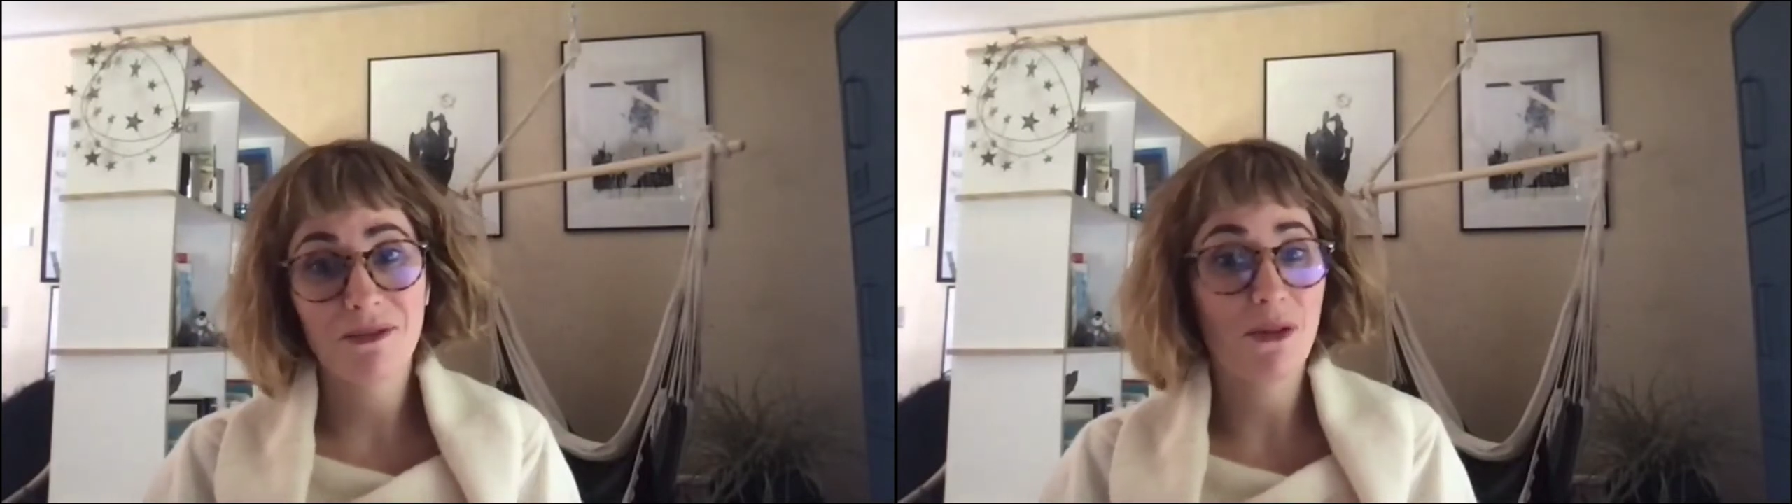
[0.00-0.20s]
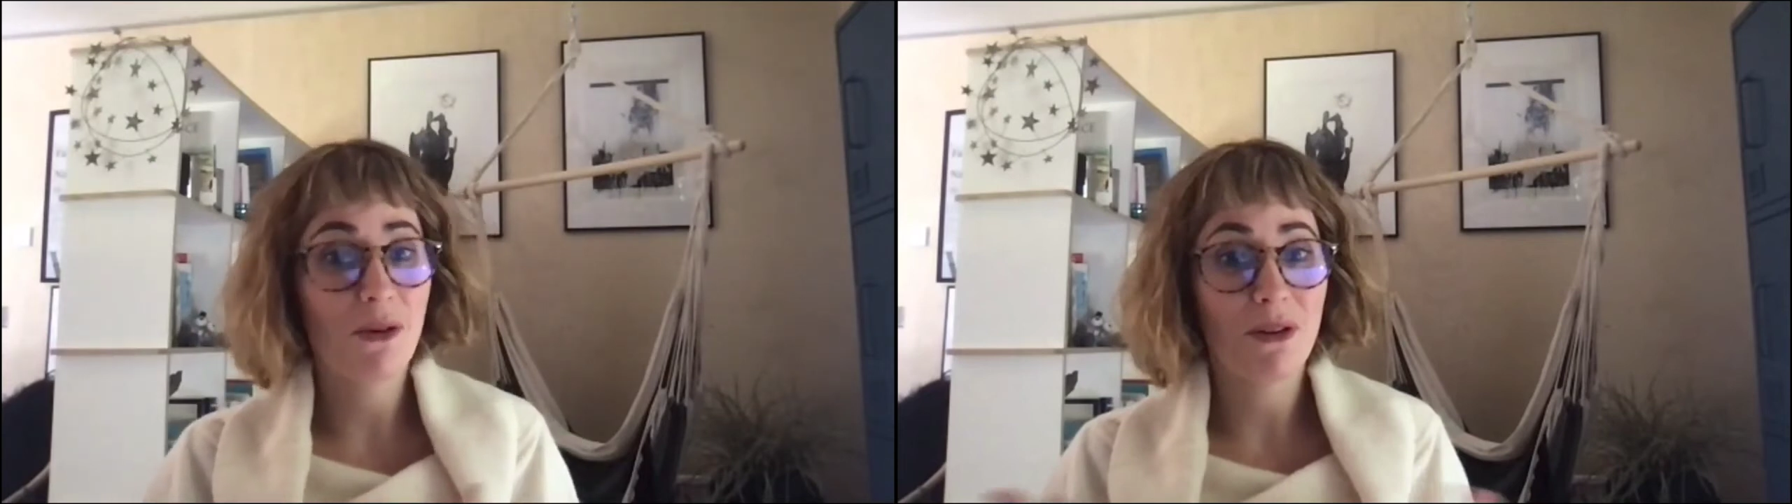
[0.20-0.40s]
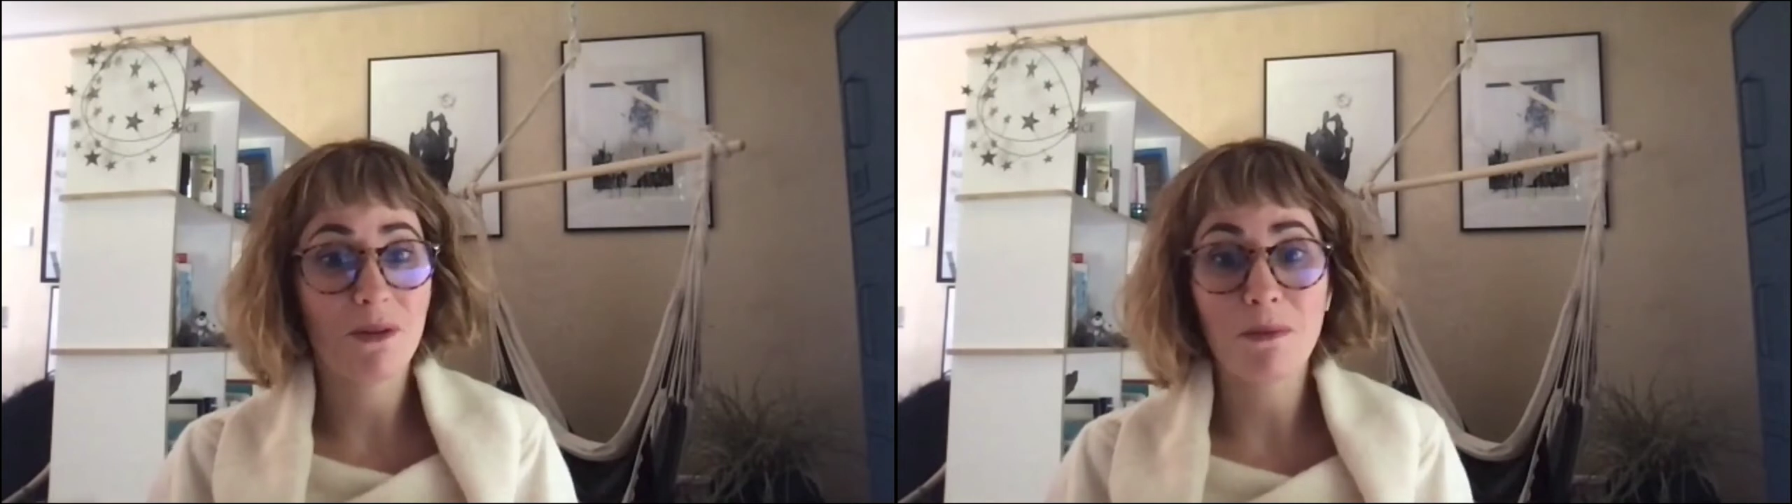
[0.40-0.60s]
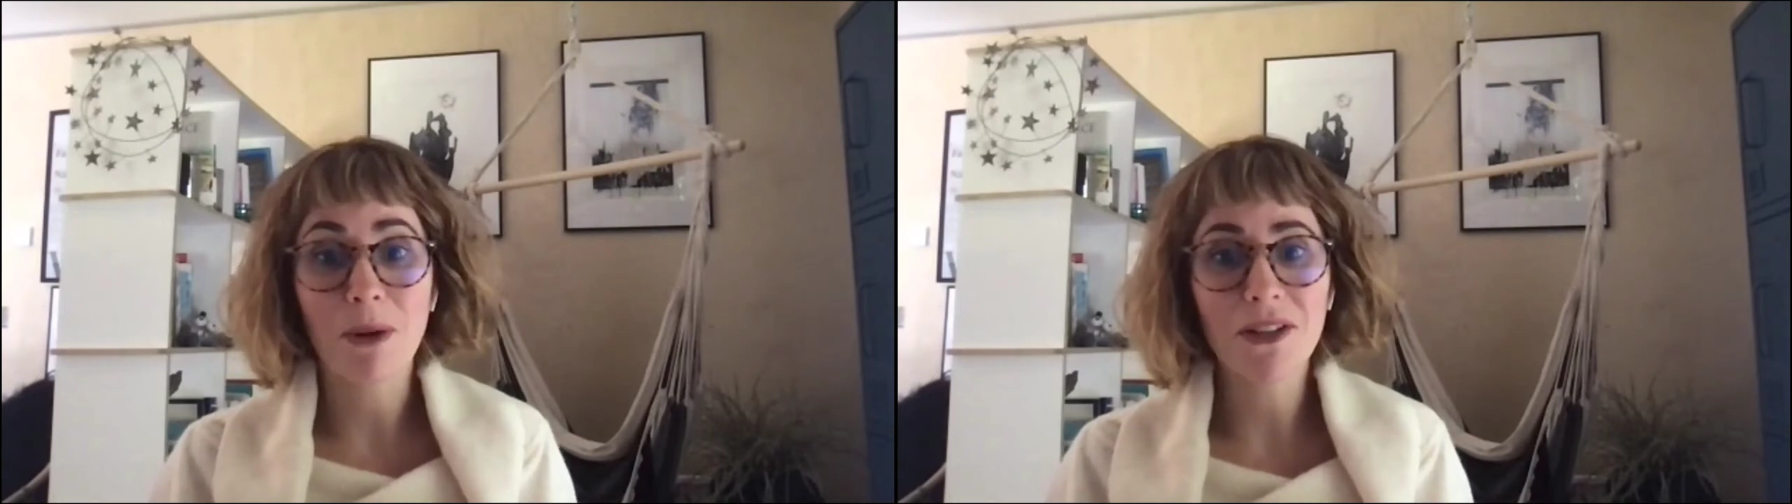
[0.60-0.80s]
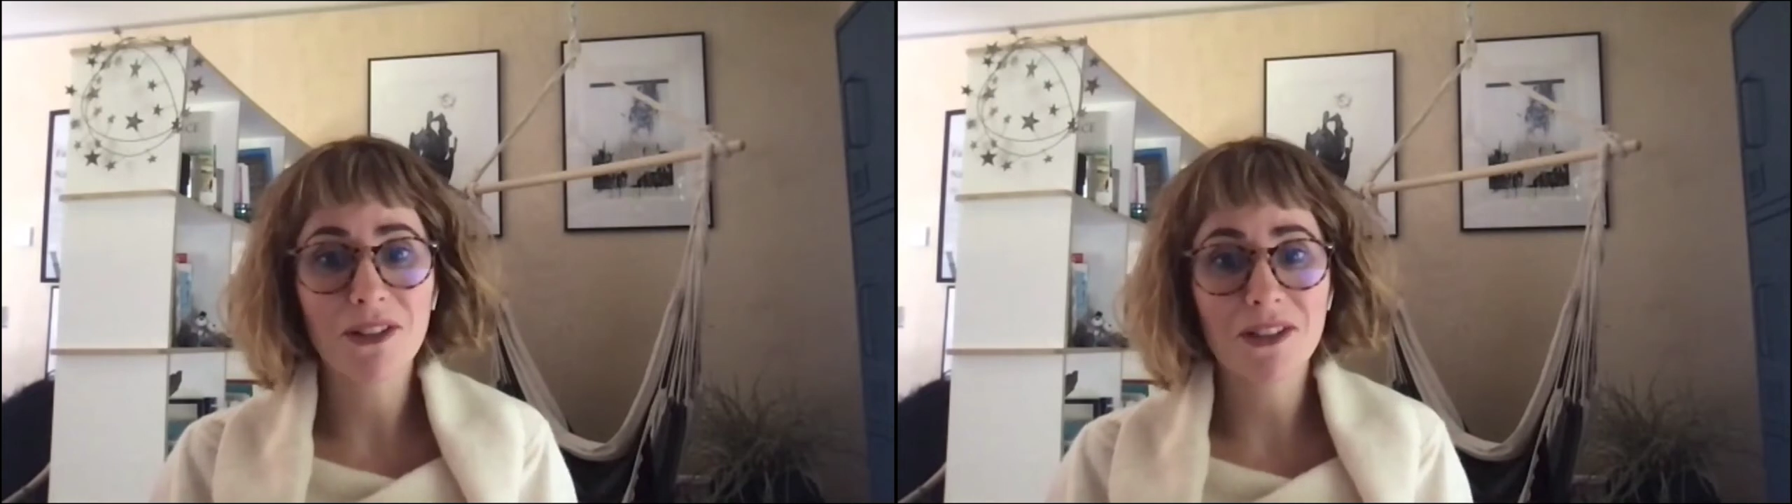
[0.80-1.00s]
for
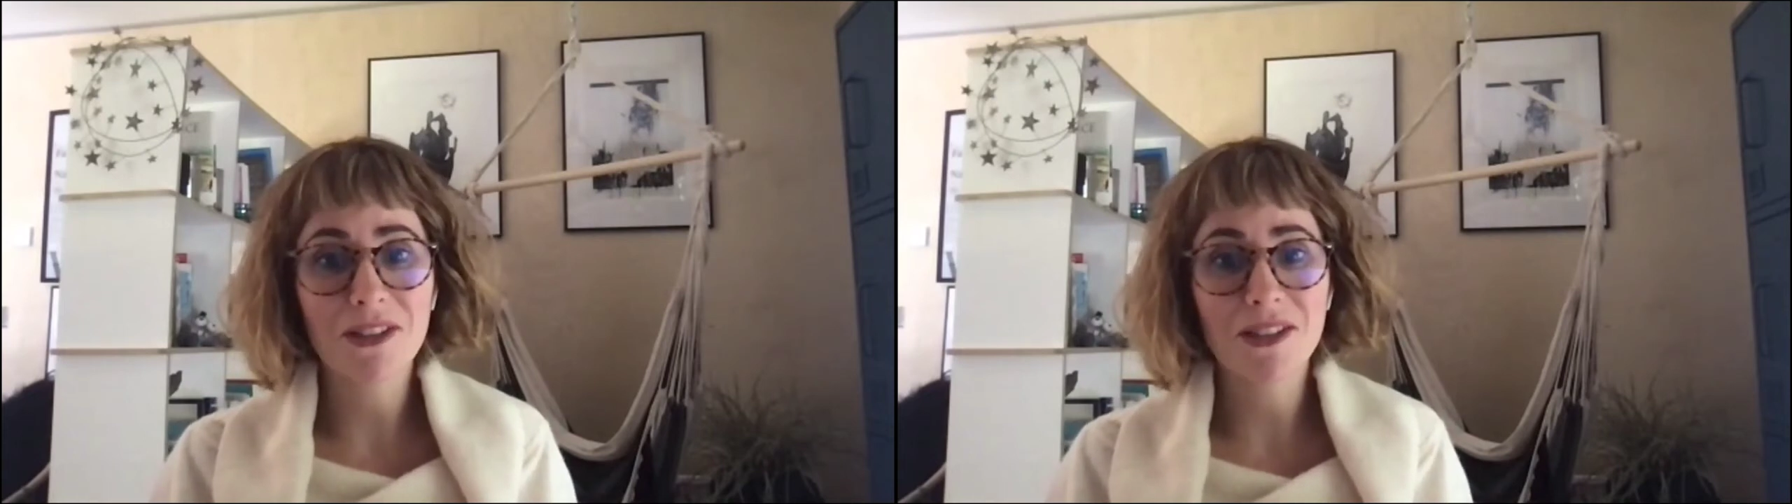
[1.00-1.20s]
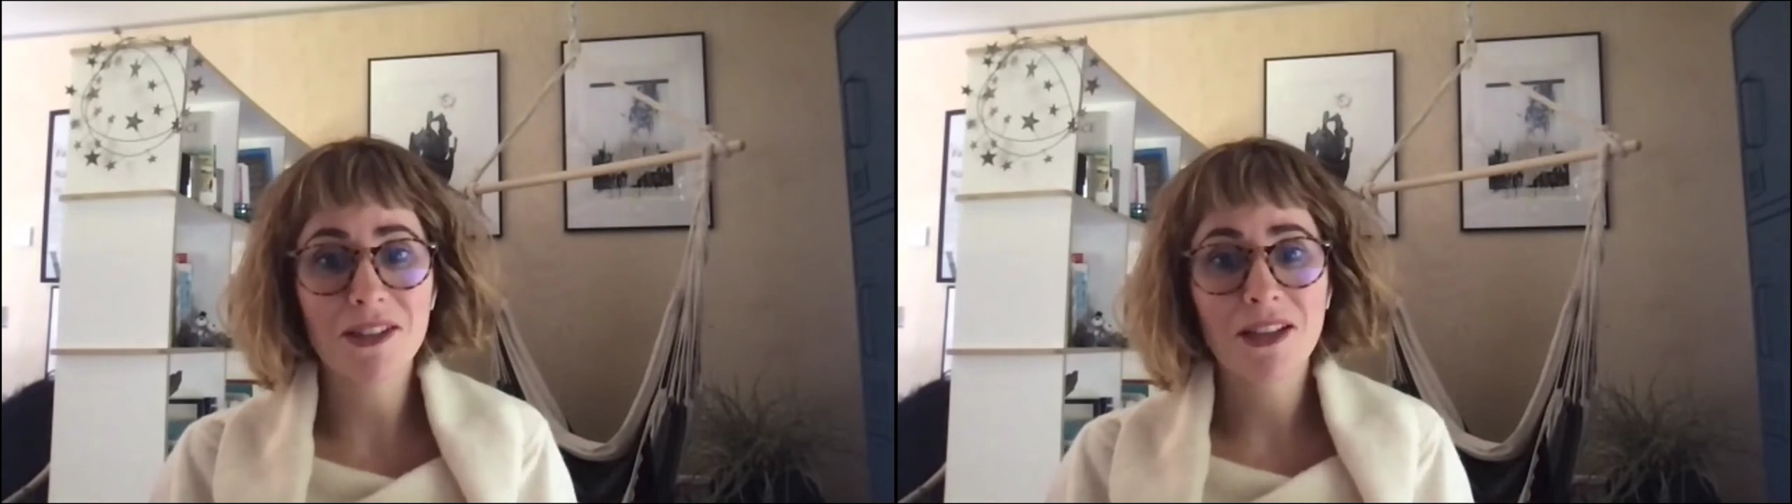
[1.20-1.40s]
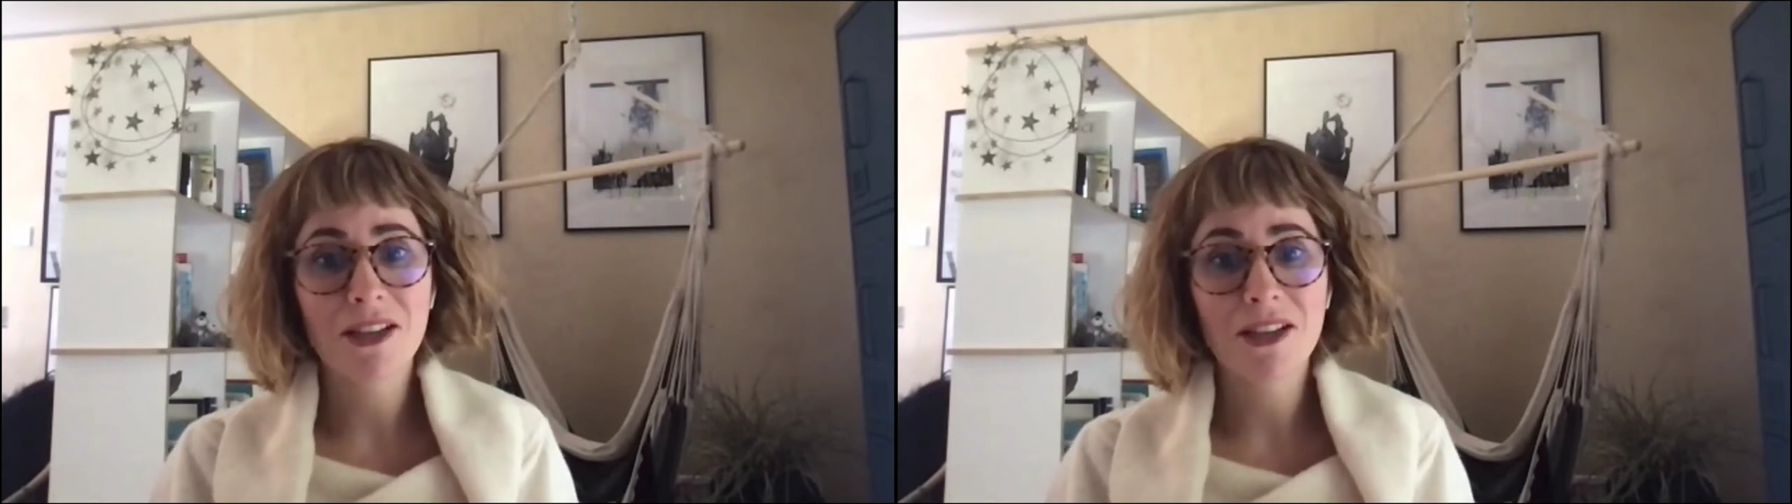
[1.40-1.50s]
months.